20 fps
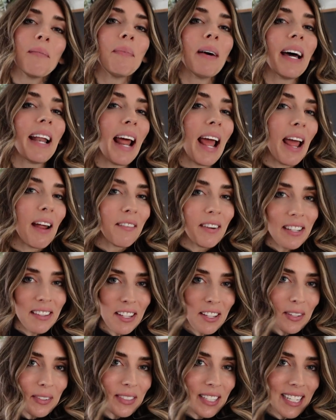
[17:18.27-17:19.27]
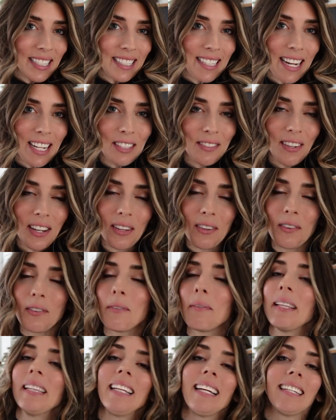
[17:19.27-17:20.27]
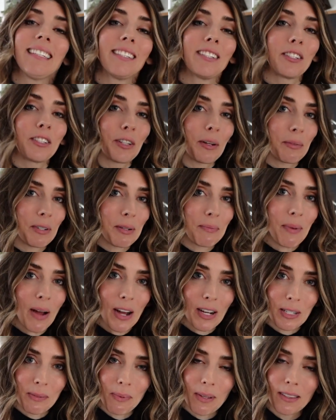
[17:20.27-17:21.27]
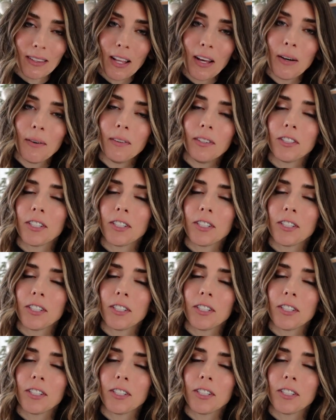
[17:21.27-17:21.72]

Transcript: But everything you see in today's video will be linked in the description box below.